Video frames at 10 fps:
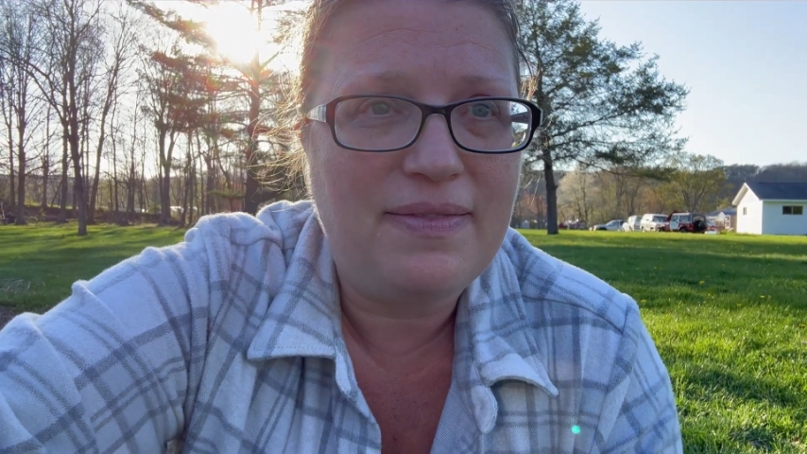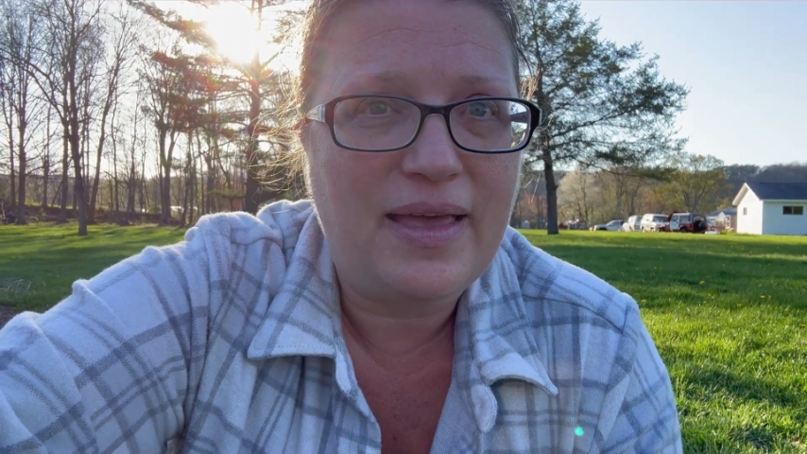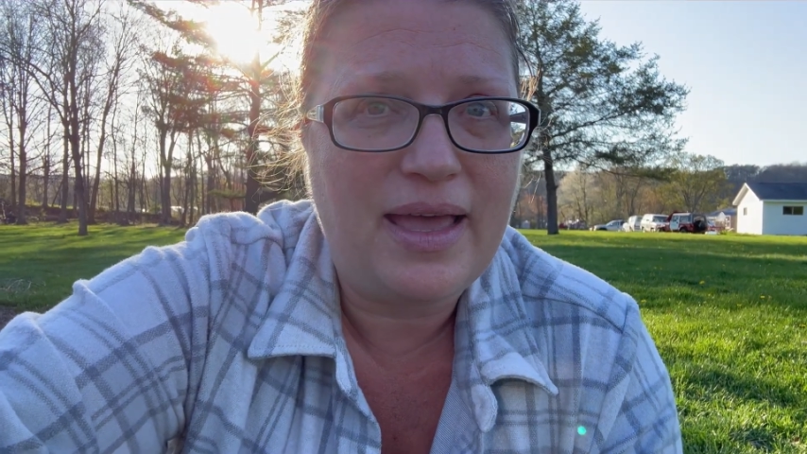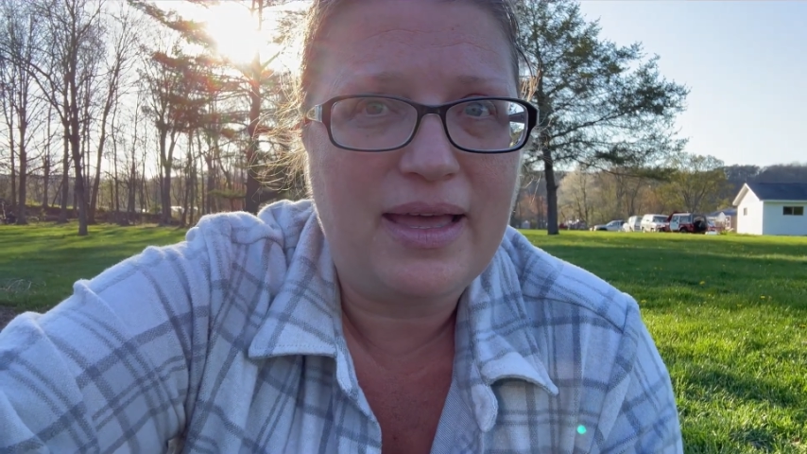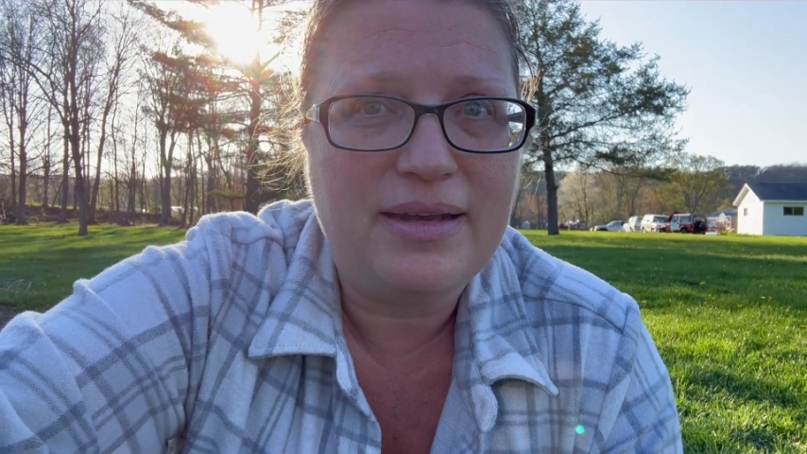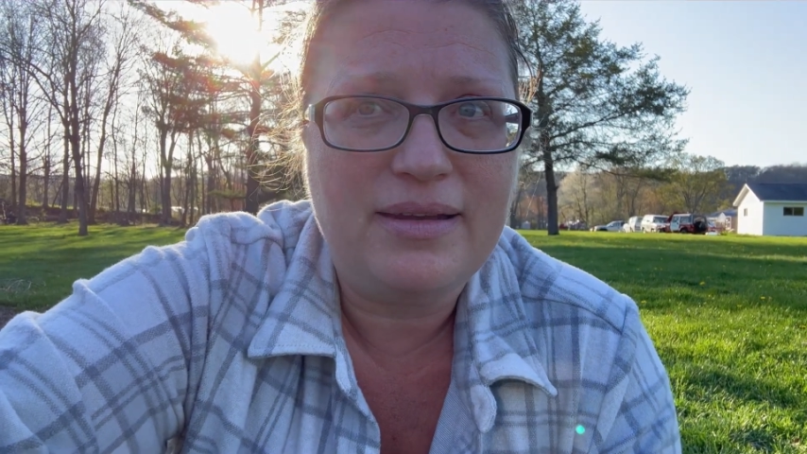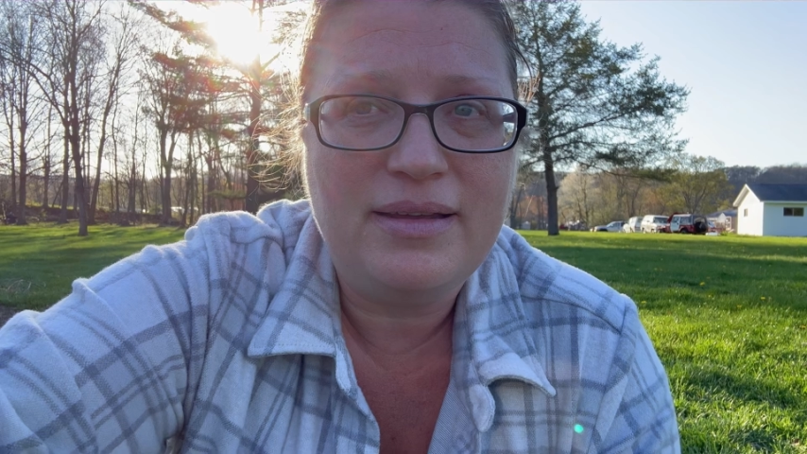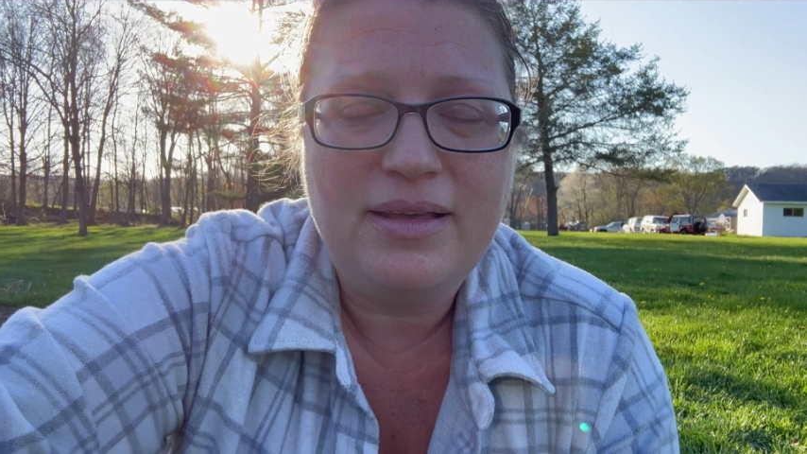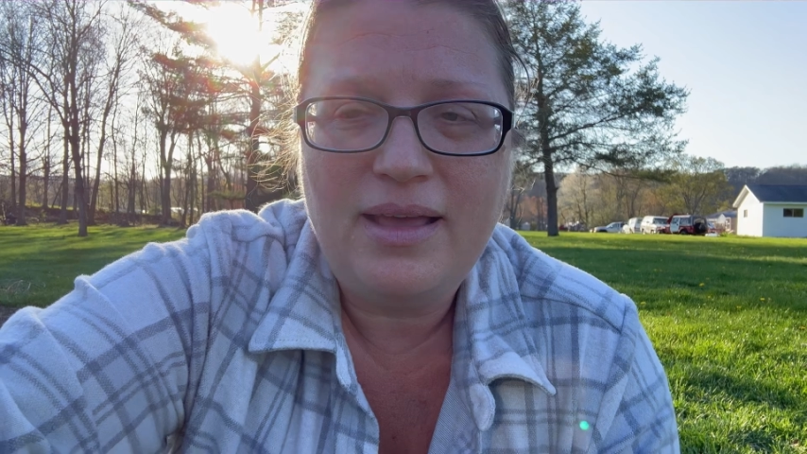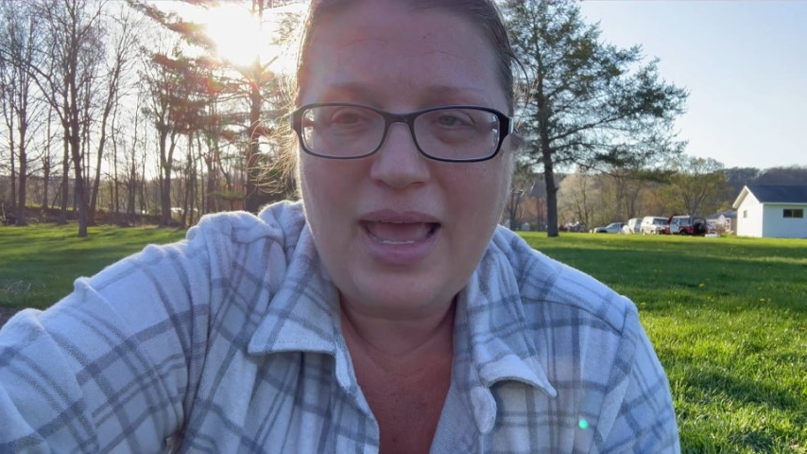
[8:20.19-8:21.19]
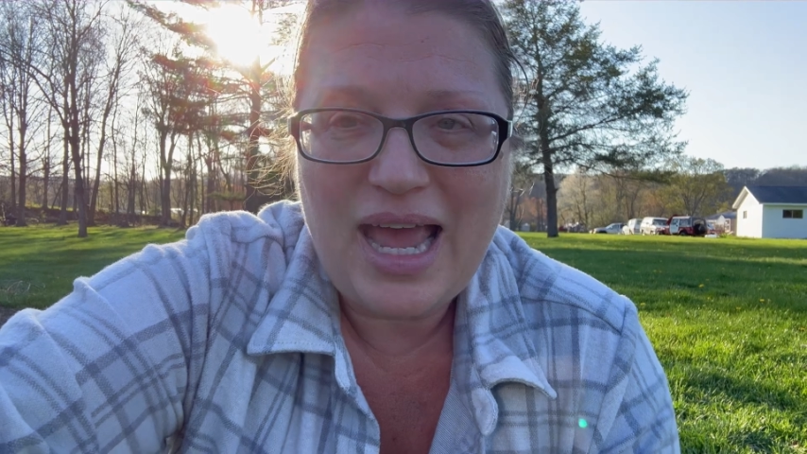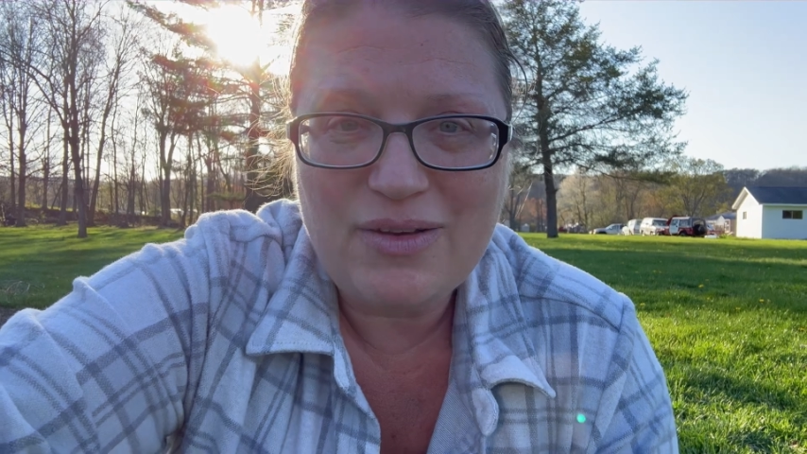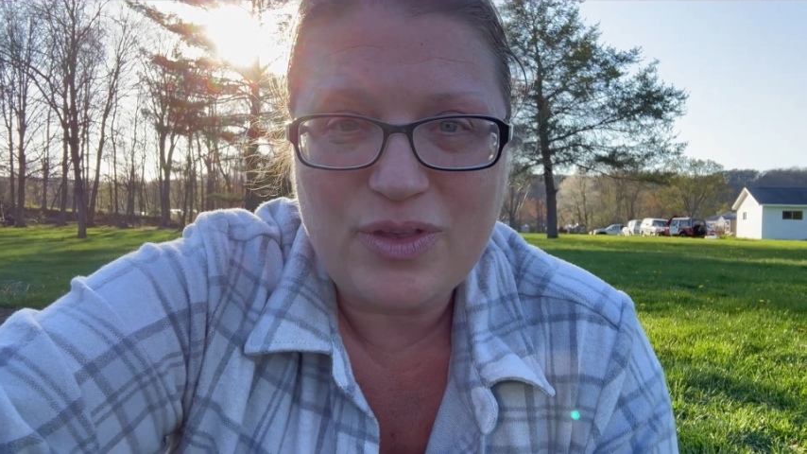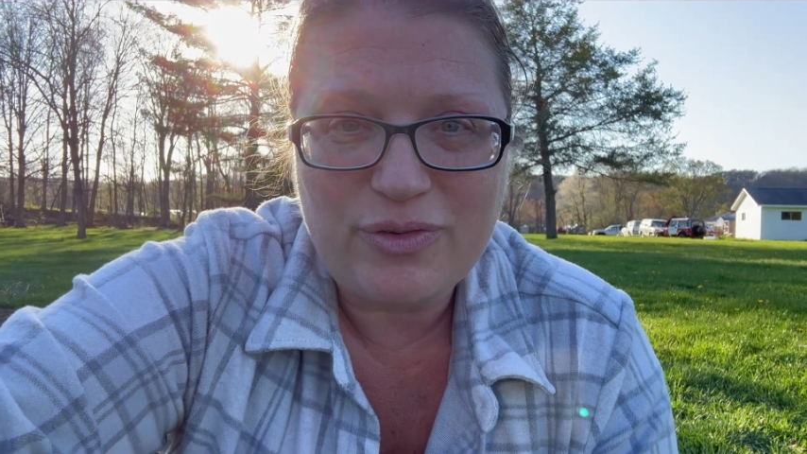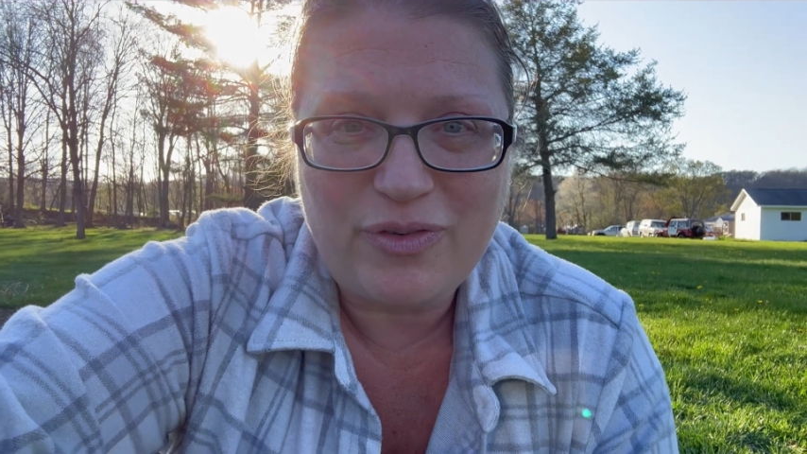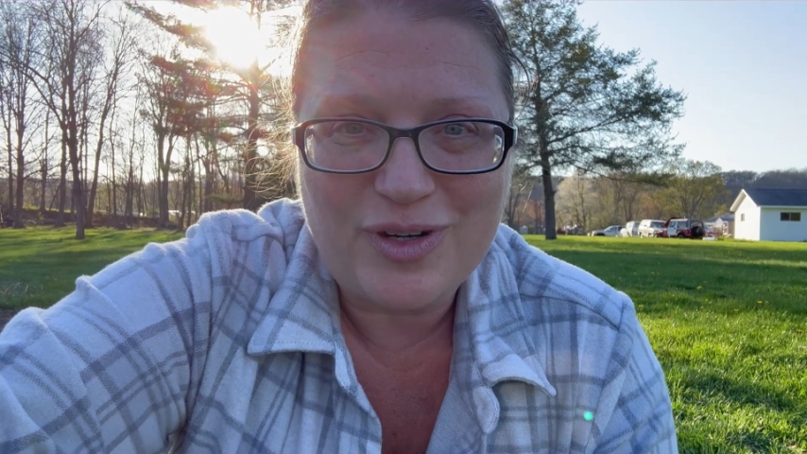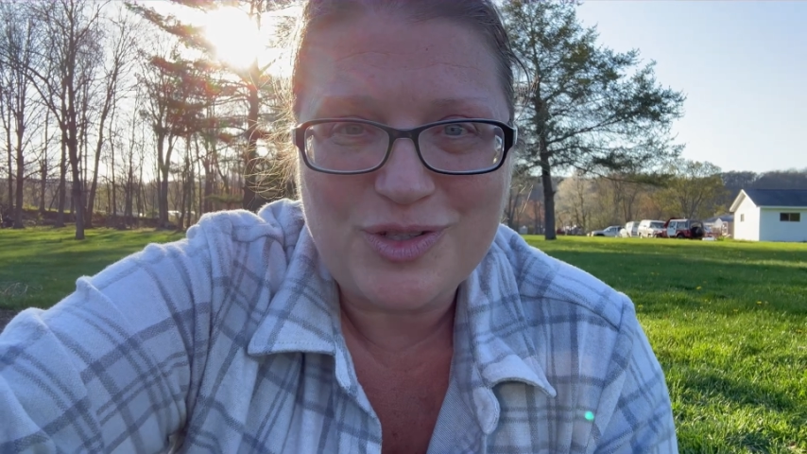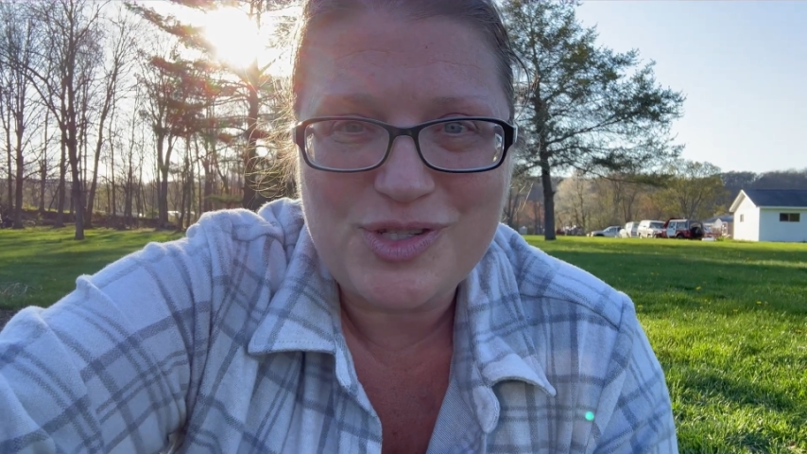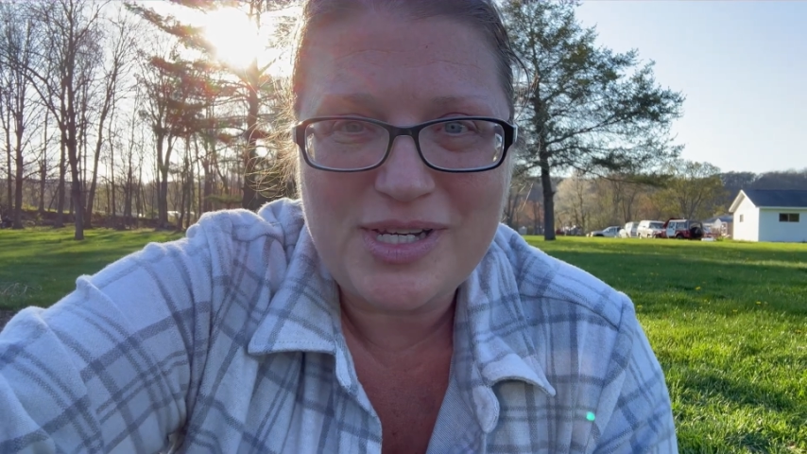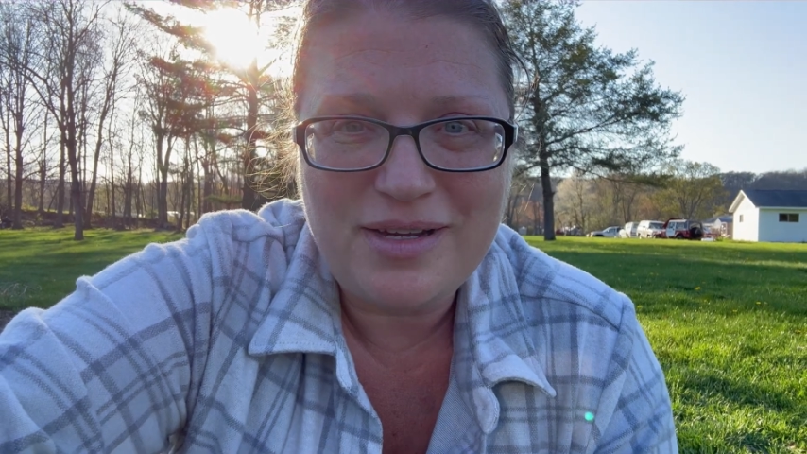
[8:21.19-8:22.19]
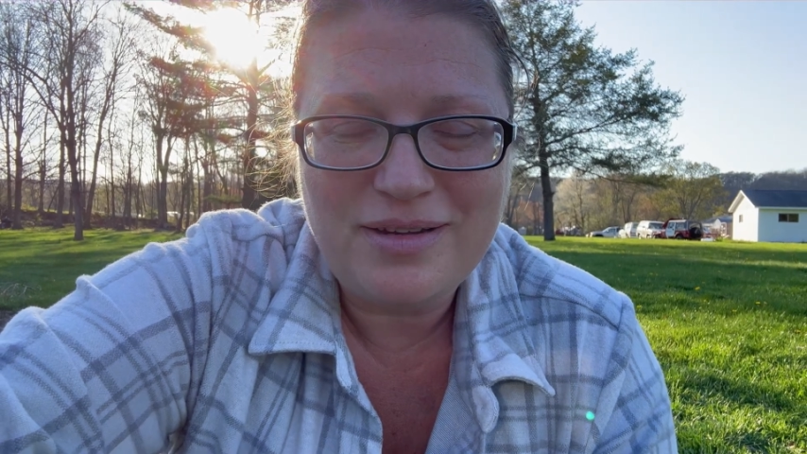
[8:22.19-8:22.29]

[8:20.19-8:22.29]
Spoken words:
then have their first